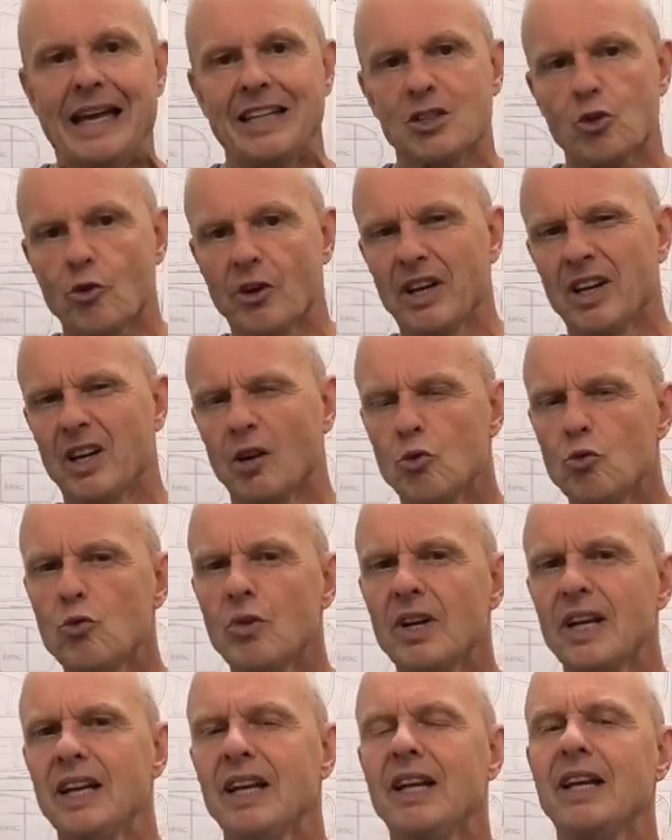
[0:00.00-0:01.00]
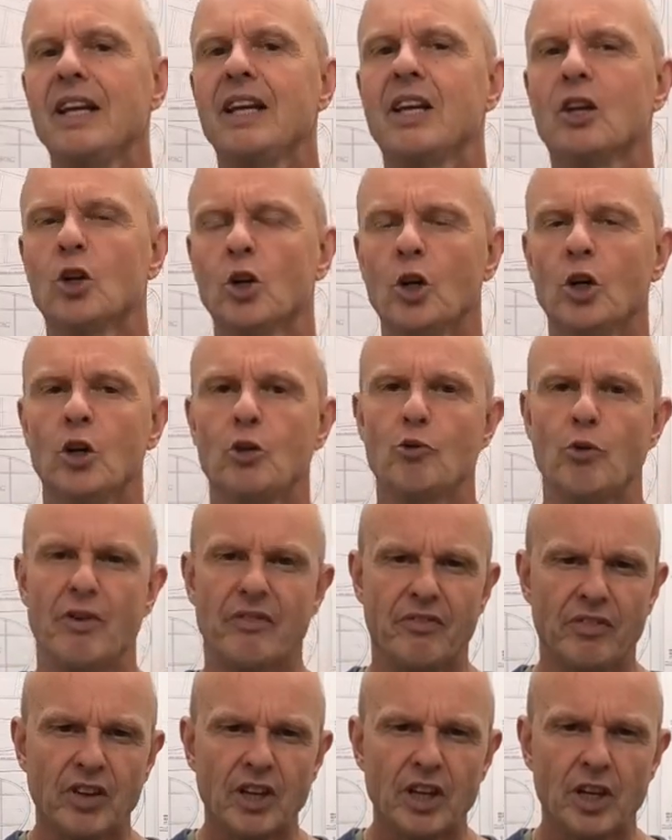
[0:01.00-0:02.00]
has written a really good
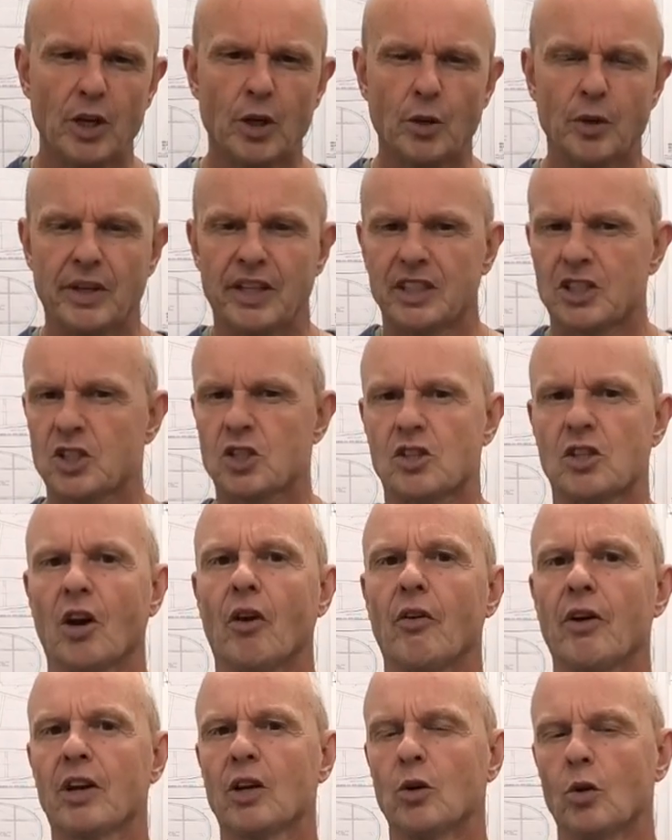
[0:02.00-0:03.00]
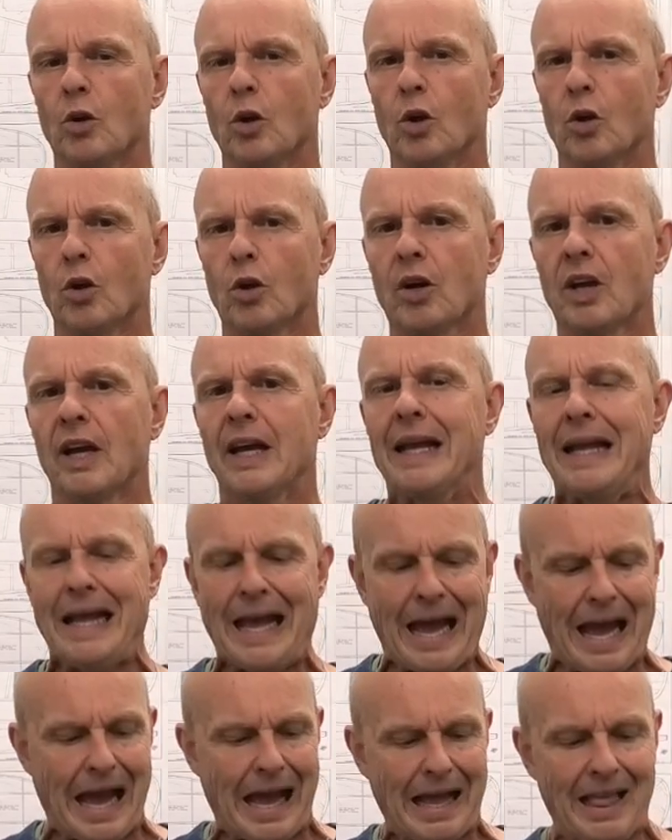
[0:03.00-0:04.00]
review and historical look
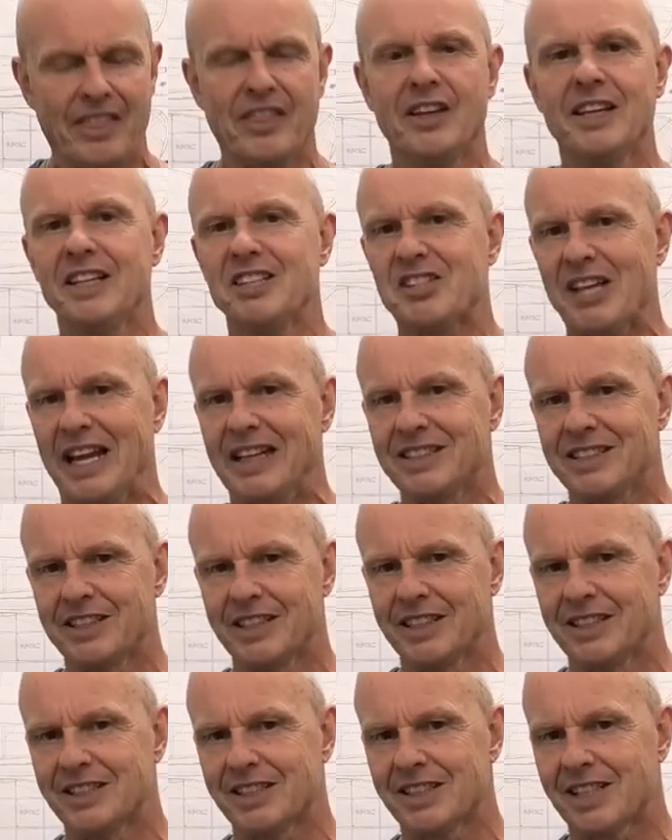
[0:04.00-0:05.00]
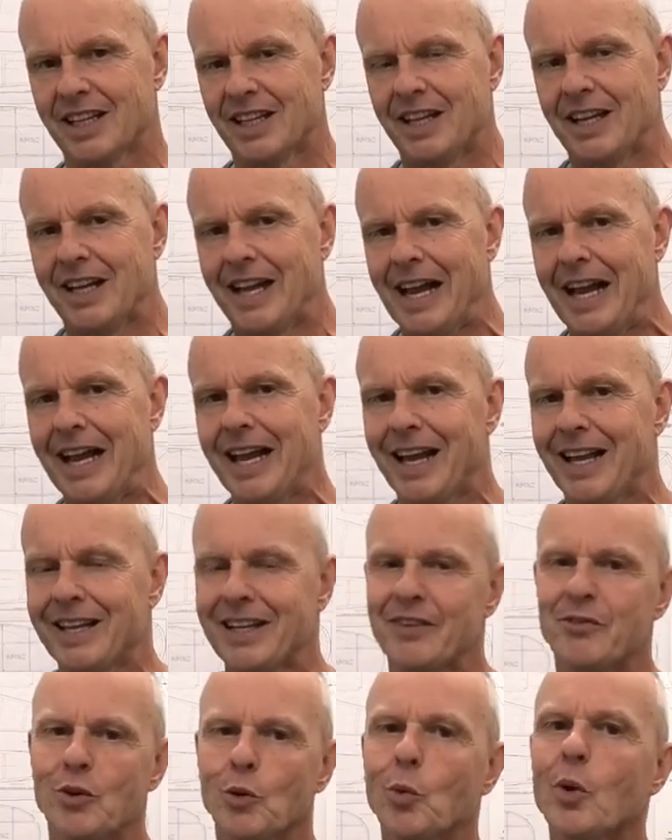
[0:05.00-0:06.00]
at these engines. And
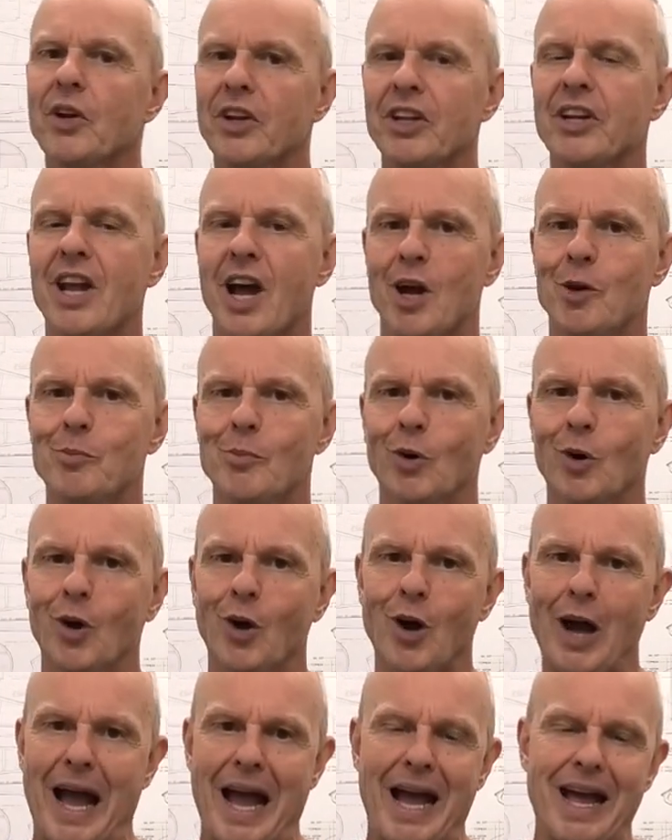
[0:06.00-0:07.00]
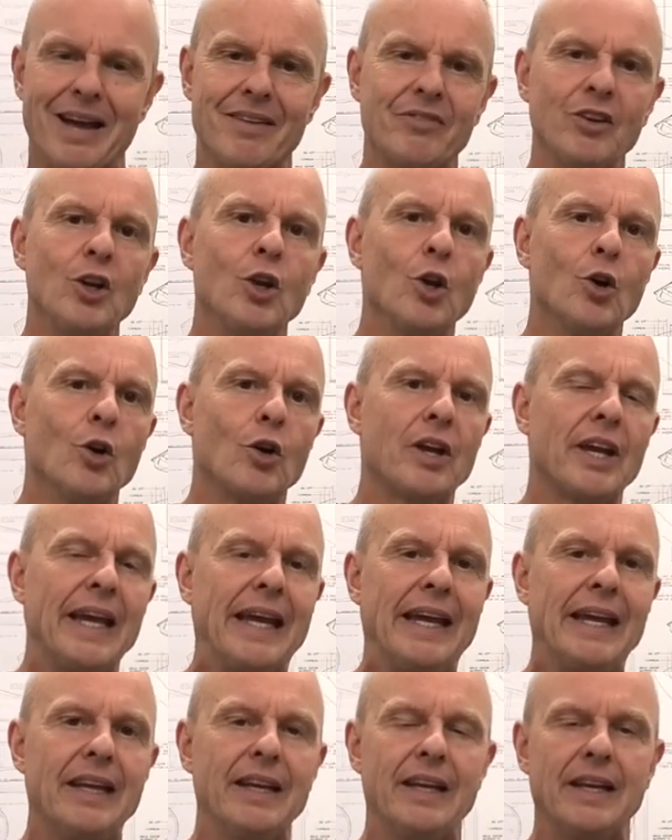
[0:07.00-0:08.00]
if you want to know more, have a look
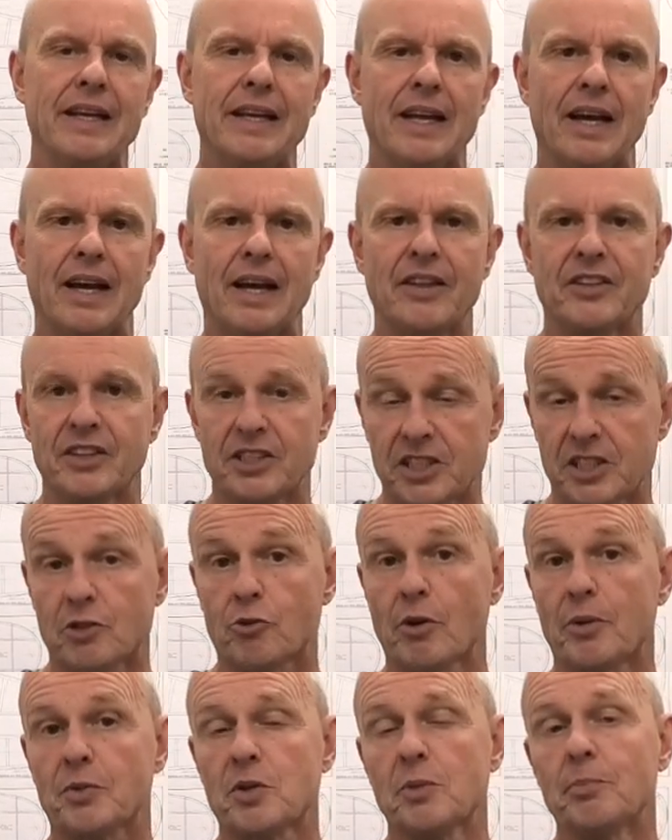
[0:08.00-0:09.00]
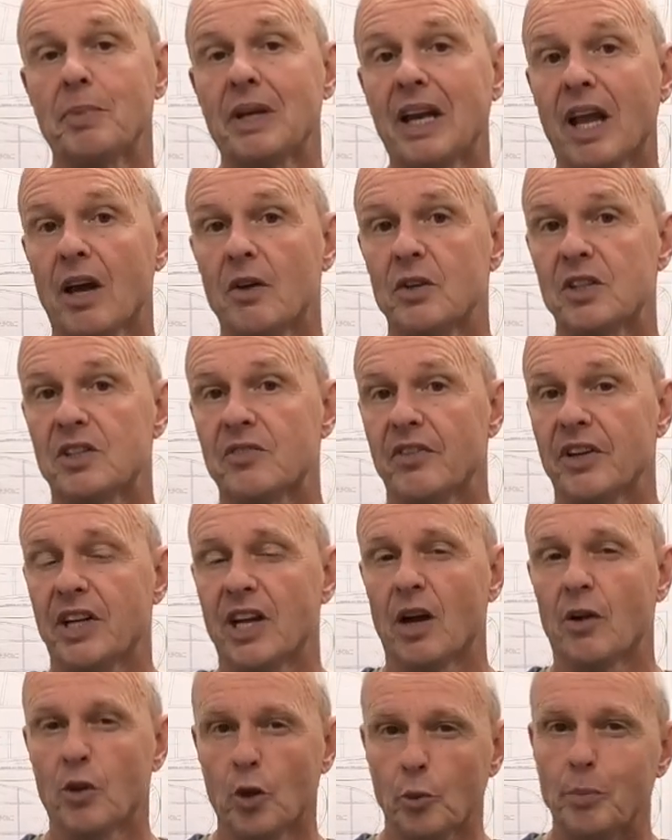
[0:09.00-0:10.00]
in uh, the description below this
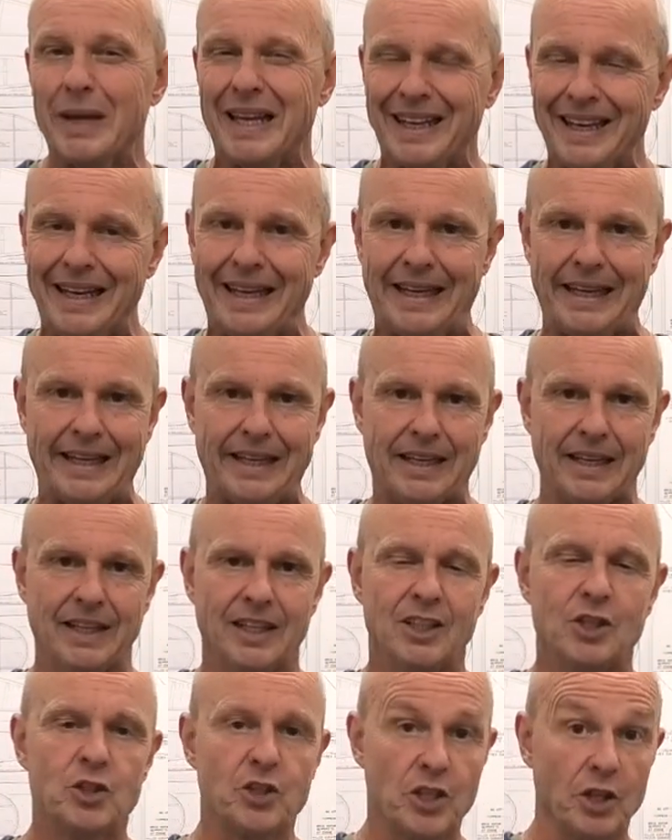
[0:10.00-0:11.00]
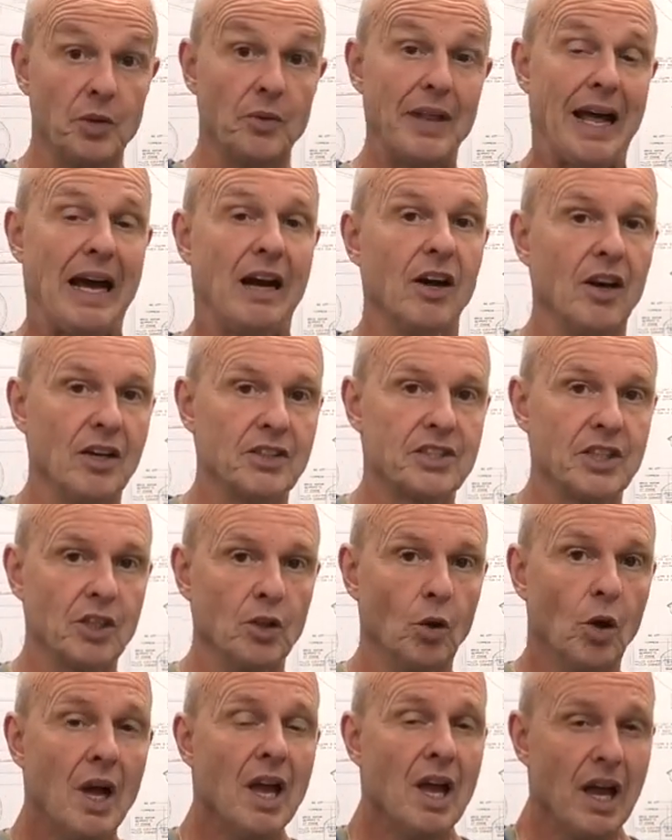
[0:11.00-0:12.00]
video and there'll be a link to that
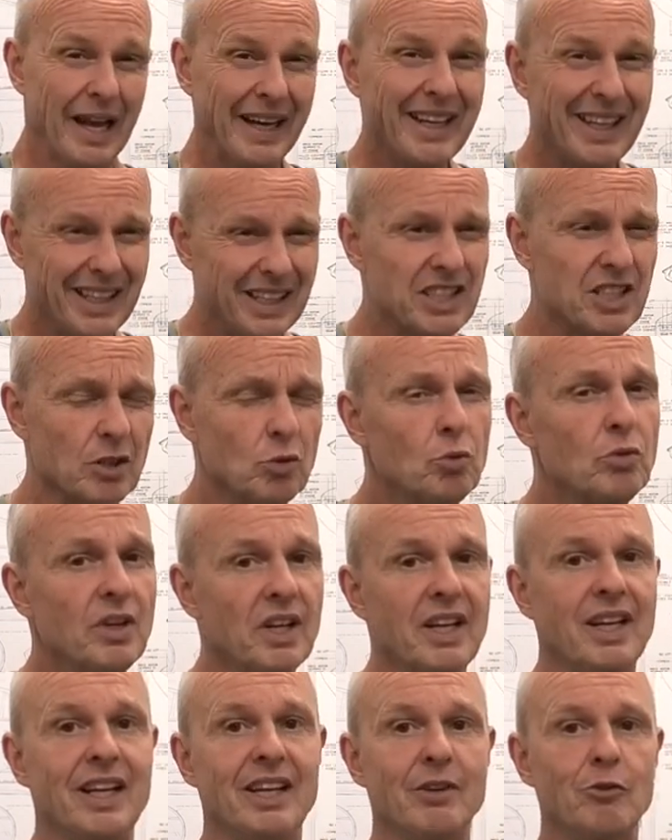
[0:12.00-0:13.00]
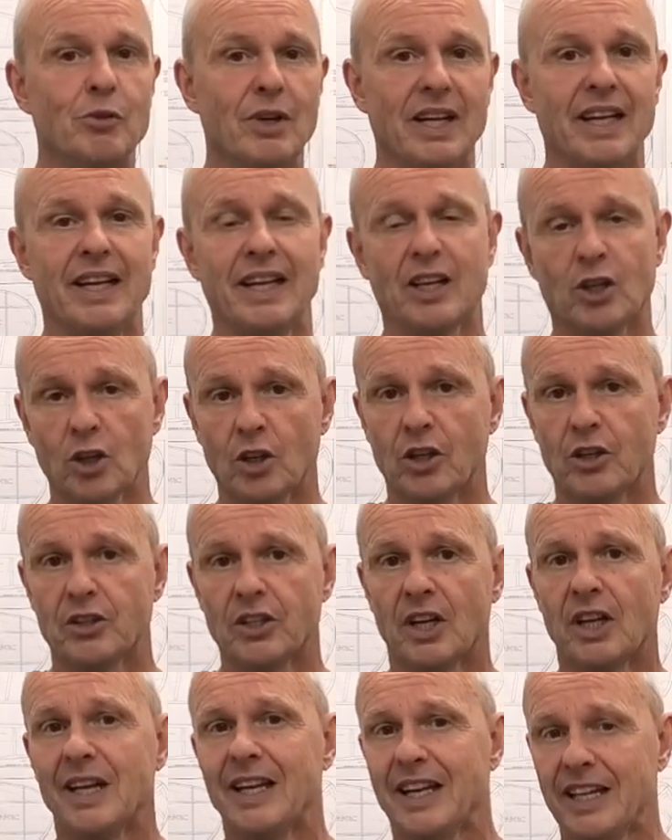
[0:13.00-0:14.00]
article. And it is a really, really good,
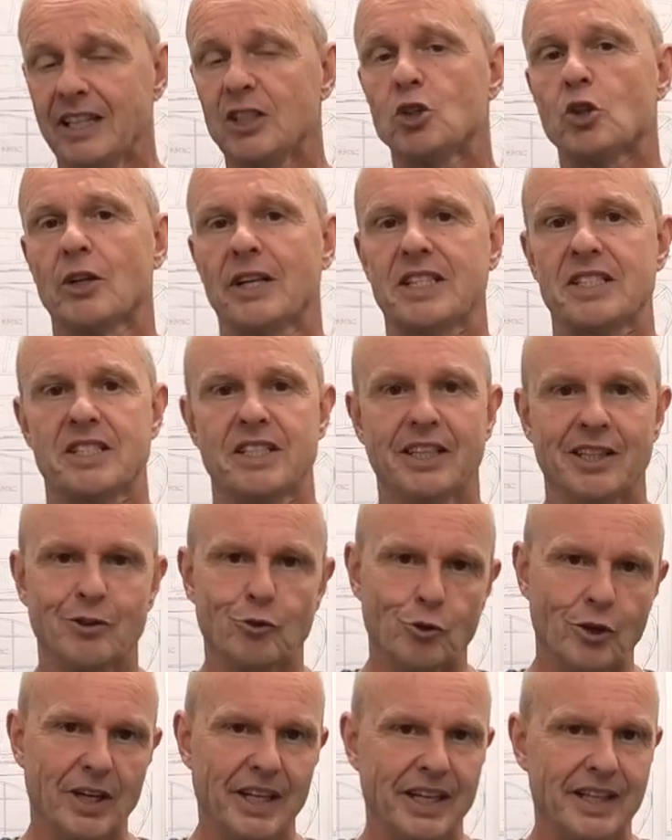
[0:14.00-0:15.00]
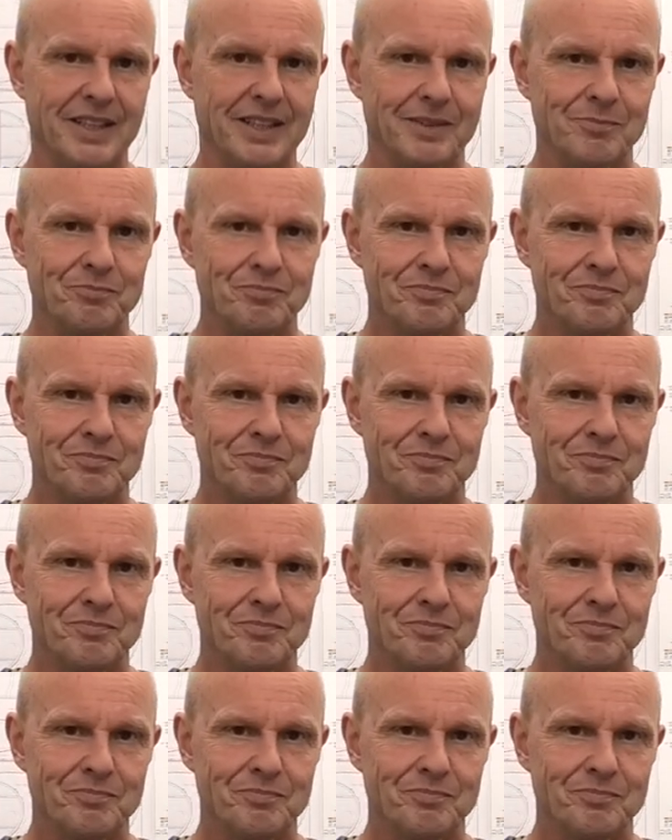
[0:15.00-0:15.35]
interesting read.